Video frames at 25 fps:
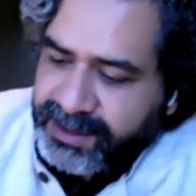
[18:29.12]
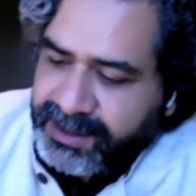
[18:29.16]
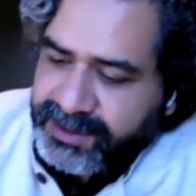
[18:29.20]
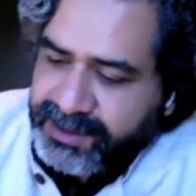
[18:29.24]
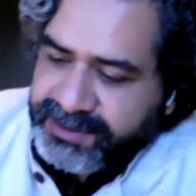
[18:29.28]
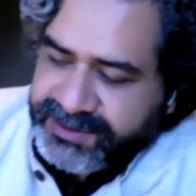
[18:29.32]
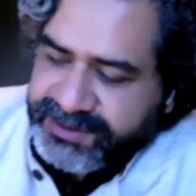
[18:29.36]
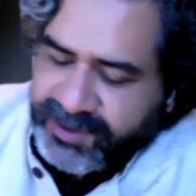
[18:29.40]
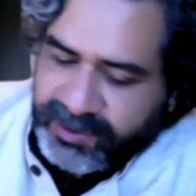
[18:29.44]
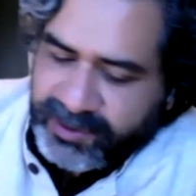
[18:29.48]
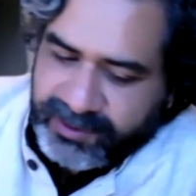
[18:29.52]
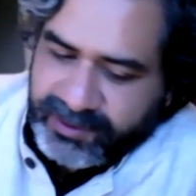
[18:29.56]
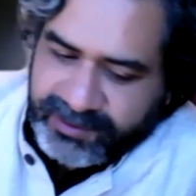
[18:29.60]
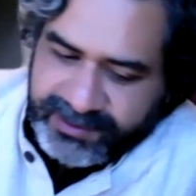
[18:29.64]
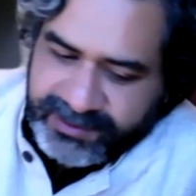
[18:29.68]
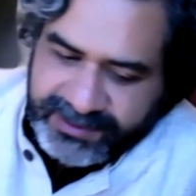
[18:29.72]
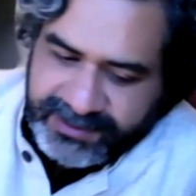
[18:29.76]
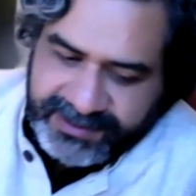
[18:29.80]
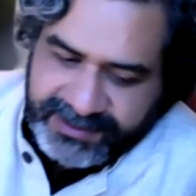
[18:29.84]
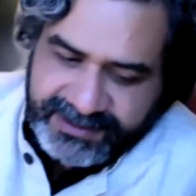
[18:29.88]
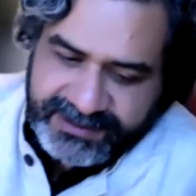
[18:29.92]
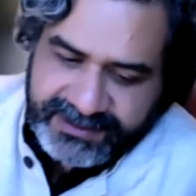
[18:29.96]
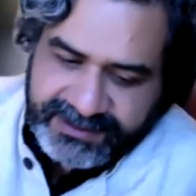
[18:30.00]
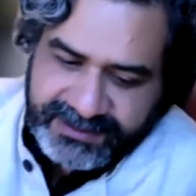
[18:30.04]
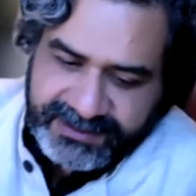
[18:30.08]
so
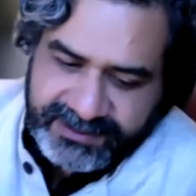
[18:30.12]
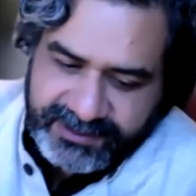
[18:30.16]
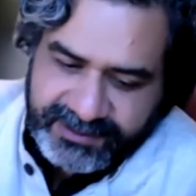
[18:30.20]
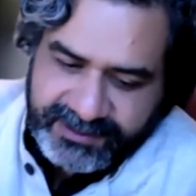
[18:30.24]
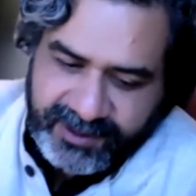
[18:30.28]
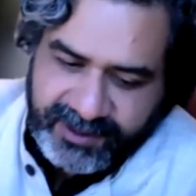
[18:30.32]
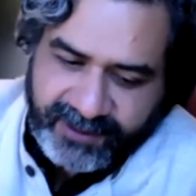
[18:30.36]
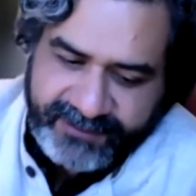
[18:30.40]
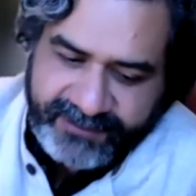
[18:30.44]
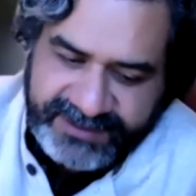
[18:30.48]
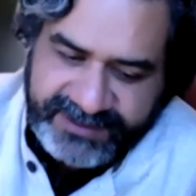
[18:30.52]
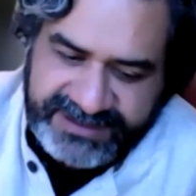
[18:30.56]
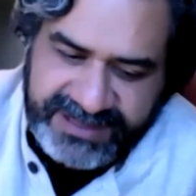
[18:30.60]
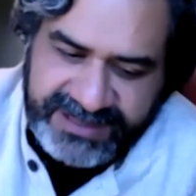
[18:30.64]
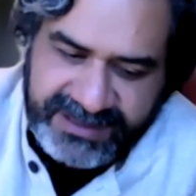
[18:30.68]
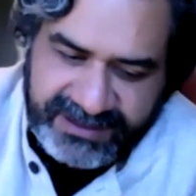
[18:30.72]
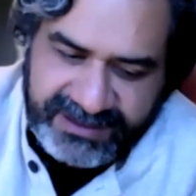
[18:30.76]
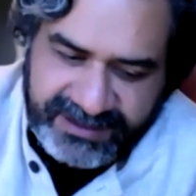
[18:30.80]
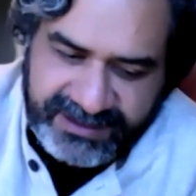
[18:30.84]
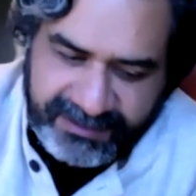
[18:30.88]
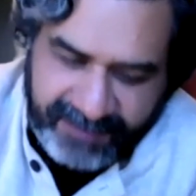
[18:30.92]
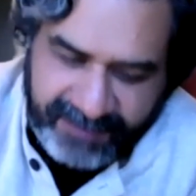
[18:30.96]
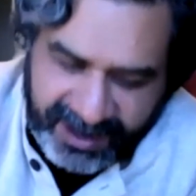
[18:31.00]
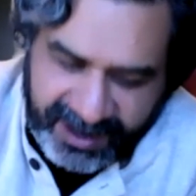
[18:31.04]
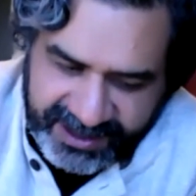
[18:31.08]
obviously
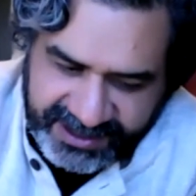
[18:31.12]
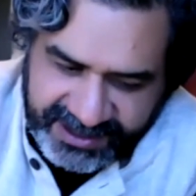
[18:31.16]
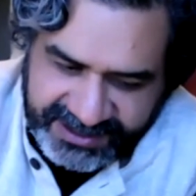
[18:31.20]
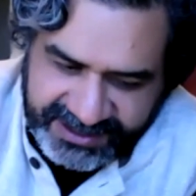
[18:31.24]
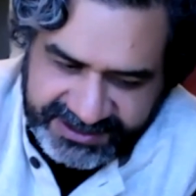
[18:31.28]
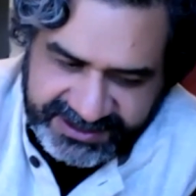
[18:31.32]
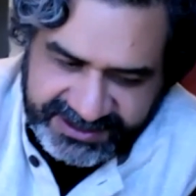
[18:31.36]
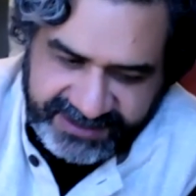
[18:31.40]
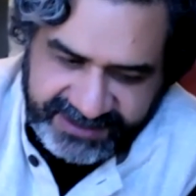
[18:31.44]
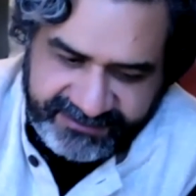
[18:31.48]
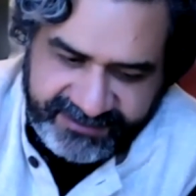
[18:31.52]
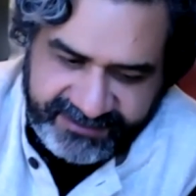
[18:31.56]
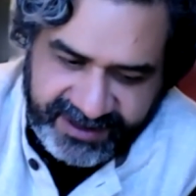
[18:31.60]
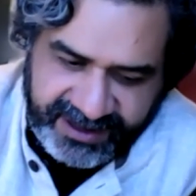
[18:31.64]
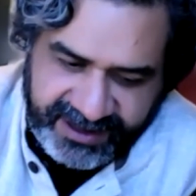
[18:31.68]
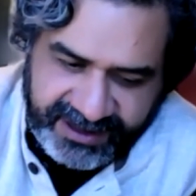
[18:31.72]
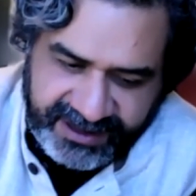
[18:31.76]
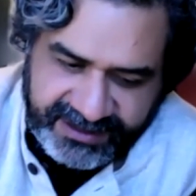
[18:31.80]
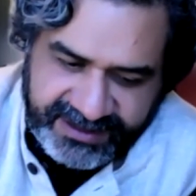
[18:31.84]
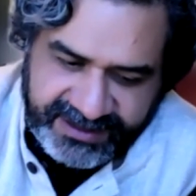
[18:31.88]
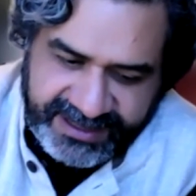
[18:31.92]
the market is shifting.